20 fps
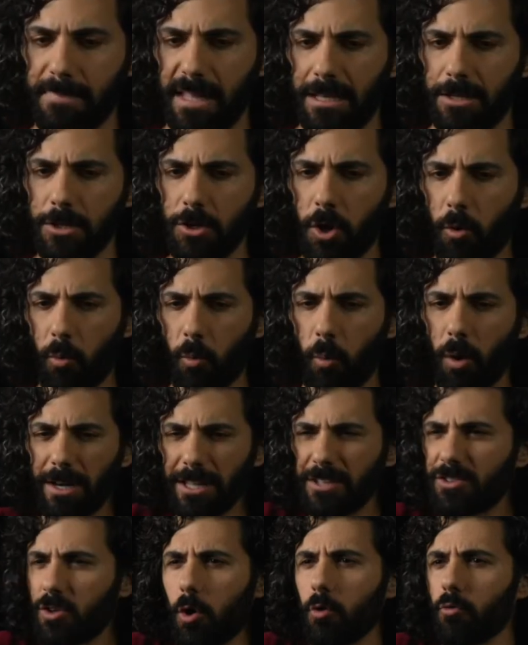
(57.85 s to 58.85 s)
you know, what
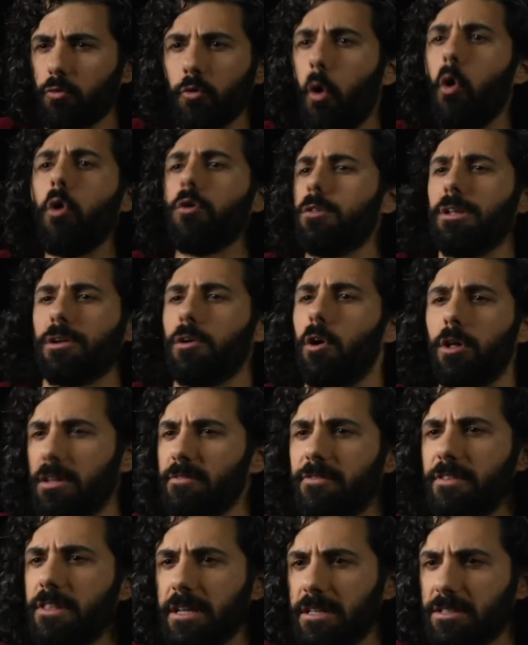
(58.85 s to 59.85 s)
is our role in all
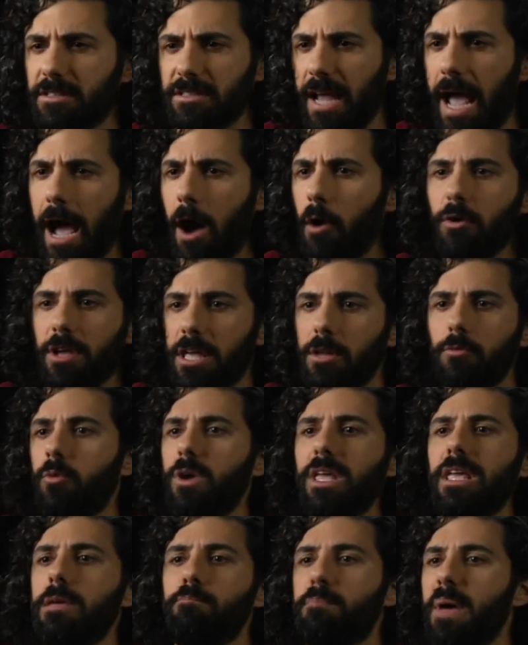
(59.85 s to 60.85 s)
of this? Mm-hmm. How can
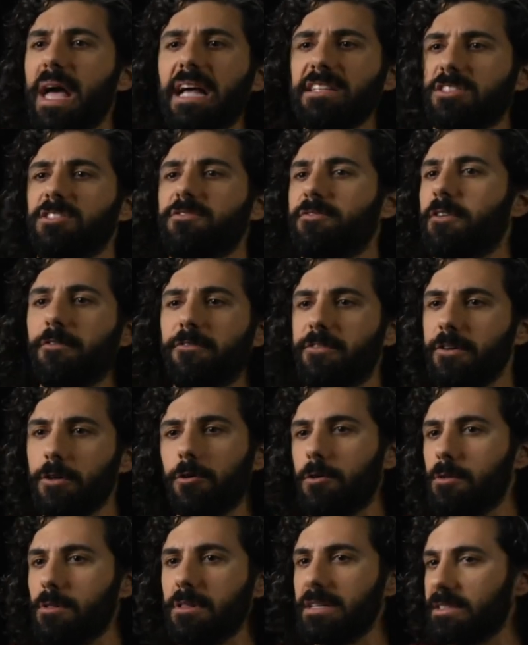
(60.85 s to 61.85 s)
we best
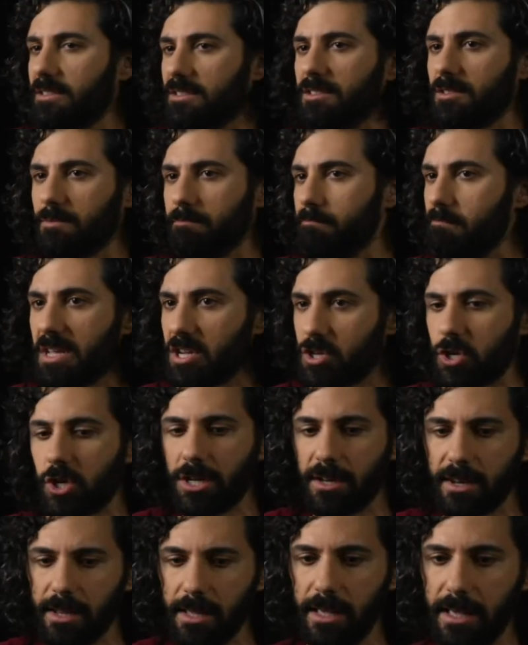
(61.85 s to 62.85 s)
fulfill this
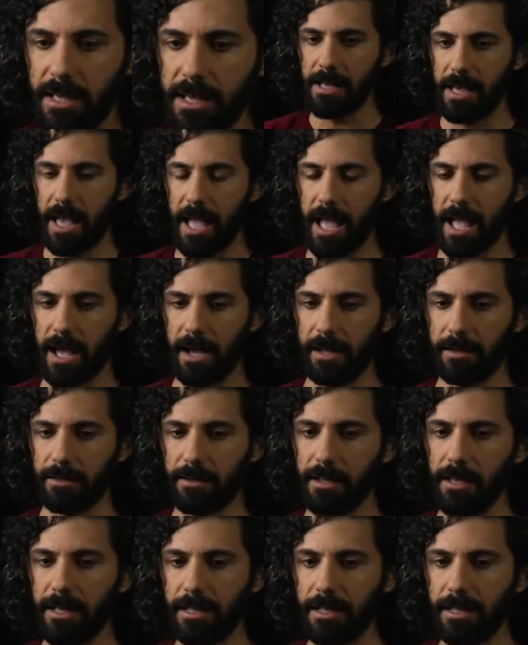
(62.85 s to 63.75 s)
mission? And